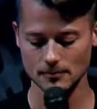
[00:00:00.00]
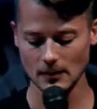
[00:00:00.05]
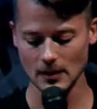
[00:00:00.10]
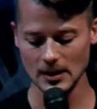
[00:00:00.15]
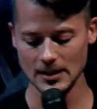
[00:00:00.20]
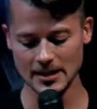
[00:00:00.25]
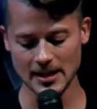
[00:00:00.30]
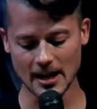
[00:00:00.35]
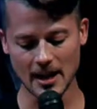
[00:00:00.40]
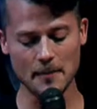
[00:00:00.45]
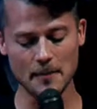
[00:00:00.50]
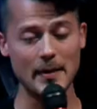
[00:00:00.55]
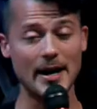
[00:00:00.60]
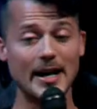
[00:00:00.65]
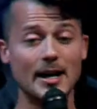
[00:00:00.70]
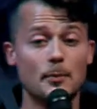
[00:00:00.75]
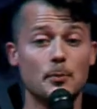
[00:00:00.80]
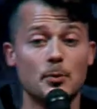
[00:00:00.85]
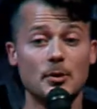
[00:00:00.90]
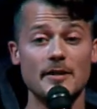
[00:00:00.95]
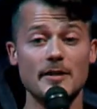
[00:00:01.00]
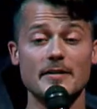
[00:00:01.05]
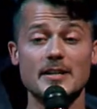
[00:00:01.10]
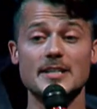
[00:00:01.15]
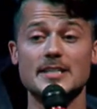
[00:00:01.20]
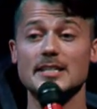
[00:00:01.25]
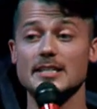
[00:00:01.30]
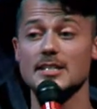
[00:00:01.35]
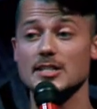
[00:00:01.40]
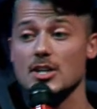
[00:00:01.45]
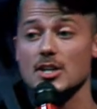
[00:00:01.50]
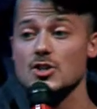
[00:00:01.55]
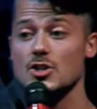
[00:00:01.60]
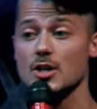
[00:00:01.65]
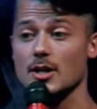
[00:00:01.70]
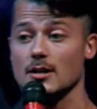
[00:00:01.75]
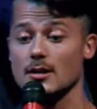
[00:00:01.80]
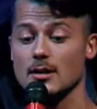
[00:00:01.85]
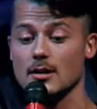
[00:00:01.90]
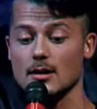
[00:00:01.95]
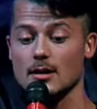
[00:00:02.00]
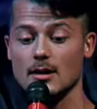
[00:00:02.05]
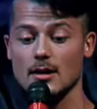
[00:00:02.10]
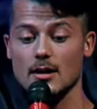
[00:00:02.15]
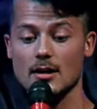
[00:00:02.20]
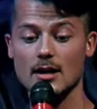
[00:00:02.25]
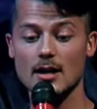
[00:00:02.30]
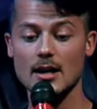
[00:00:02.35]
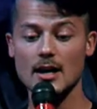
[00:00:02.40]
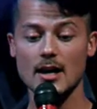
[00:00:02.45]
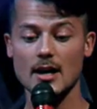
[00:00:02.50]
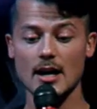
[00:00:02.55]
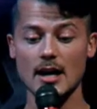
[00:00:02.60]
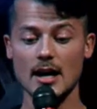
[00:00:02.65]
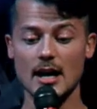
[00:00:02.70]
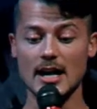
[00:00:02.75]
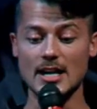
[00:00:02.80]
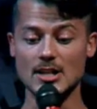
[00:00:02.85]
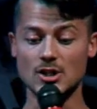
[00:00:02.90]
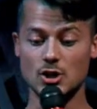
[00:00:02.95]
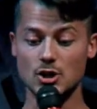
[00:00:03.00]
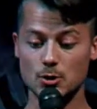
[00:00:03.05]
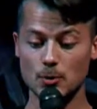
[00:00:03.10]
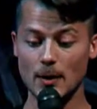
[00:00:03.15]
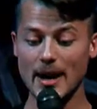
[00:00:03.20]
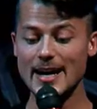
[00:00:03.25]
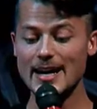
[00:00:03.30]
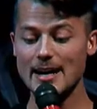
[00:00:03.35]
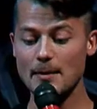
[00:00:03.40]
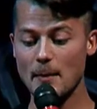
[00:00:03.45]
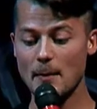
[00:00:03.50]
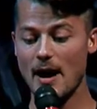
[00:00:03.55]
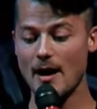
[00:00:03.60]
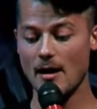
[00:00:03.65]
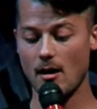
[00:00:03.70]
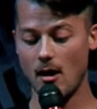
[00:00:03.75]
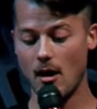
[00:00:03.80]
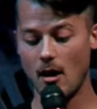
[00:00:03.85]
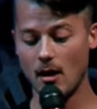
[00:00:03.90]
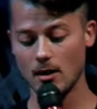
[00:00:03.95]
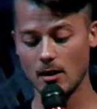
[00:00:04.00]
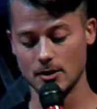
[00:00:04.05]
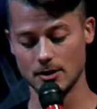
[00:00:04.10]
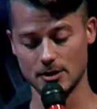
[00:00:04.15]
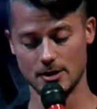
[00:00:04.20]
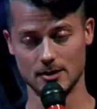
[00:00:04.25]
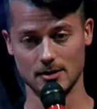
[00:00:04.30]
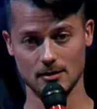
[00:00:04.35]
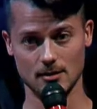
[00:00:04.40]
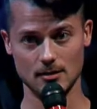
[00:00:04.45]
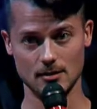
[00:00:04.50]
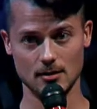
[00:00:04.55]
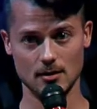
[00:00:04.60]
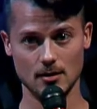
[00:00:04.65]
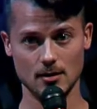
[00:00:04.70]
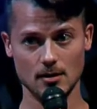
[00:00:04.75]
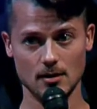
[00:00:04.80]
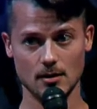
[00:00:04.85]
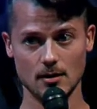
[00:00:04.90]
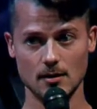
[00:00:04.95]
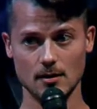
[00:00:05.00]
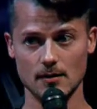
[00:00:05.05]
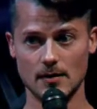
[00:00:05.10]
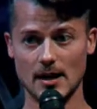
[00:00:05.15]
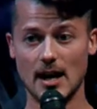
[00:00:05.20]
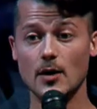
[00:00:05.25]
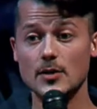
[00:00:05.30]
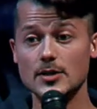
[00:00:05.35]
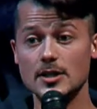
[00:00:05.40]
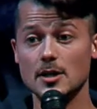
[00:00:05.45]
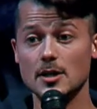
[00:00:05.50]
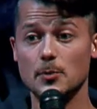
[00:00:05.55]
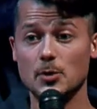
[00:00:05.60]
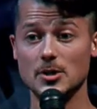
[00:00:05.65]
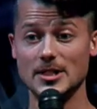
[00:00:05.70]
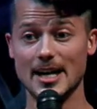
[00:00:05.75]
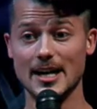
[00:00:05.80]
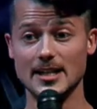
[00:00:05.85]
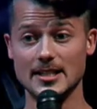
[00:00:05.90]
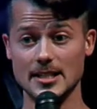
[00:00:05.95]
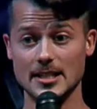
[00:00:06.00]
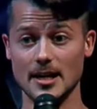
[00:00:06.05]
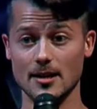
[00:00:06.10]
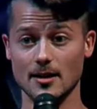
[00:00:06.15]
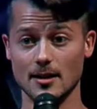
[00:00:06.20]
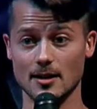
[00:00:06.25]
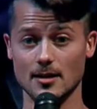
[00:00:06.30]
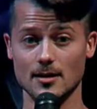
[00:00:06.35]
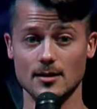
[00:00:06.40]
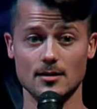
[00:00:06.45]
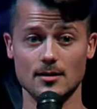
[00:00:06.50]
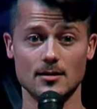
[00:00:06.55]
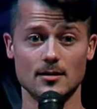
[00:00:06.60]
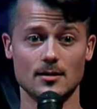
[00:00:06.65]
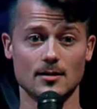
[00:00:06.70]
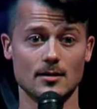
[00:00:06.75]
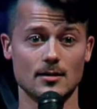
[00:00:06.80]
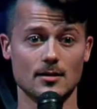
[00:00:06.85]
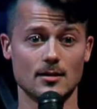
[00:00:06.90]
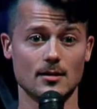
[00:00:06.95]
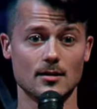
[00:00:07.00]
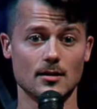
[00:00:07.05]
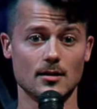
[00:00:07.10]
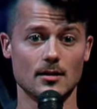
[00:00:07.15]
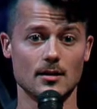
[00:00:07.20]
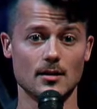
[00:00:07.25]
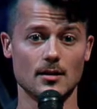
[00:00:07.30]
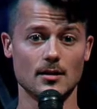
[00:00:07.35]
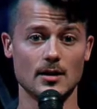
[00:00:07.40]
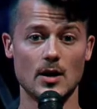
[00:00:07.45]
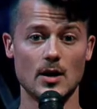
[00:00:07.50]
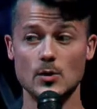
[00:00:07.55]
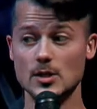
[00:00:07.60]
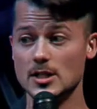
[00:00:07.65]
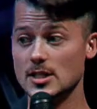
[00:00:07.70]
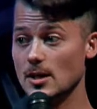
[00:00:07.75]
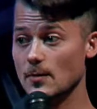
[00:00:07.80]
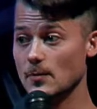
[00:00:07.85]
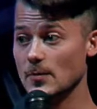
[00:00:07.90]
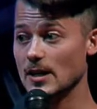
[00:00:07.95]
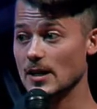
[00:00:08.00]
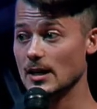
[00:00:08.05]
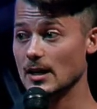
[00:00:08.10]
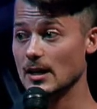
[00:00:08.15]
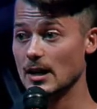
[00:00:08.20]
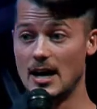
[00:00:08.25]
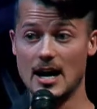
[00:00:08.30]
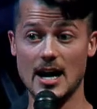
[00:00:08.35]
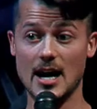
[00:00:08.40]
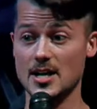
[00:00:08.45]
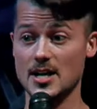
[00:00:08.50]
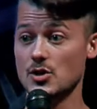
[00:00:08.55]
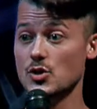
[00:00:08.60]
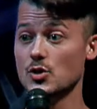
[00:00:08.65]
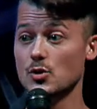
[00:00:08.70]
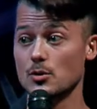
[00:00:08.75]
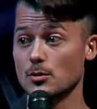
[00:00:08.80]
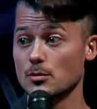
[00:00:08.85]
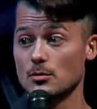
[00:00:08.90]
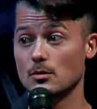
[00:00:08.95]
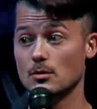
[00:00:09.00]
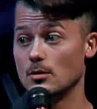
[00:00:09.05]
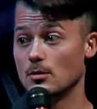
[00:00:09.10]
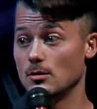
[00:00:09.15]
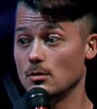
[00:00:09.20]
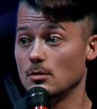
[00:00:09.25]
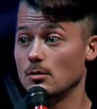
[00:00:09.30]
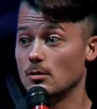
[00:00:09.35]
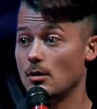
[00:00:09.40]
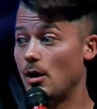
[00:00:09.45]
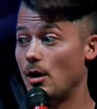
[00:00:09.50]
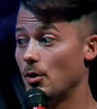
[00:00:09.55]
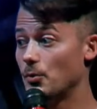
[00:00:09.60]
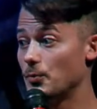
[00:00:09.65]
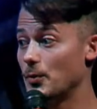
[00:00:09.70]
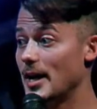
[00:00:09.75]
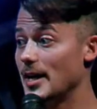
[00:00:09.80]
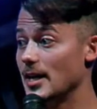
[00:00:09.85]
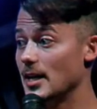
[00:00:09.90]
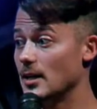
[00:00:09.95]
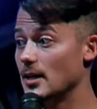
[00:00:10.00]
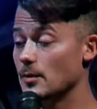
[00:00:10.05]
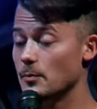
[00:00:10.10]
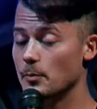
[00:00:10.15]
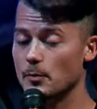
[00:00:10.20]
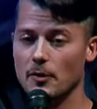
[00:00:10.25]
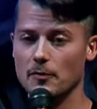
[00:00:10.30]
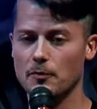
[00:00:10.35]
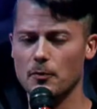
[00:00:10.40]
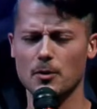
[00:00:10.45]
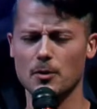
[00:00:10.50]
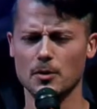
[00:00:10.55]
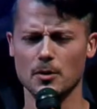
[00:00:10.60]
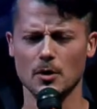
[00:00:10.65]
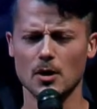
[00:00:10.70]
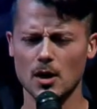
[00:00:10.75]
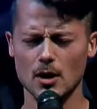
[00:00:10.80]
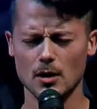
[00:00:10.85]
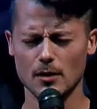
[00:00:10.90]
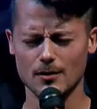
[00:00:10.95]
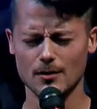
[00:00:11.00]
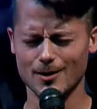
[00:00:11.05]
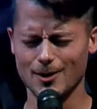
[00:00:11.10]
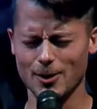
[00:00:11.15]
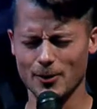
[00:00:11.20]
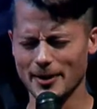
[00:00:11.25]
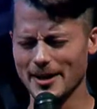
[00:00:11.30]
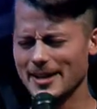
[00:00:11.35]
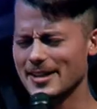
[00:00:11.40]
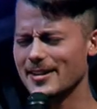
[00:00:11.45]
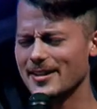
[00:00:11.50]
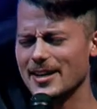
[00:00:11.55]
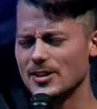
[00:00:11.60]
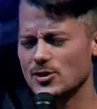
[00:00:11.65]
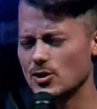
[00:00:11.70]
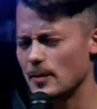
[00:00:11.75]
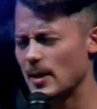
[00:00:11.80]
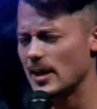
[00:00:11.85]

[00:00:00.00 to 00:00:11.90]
See, I made a previous decision in training my heart that I was going to protect Kaylee. That was something I knew already before going into that trip.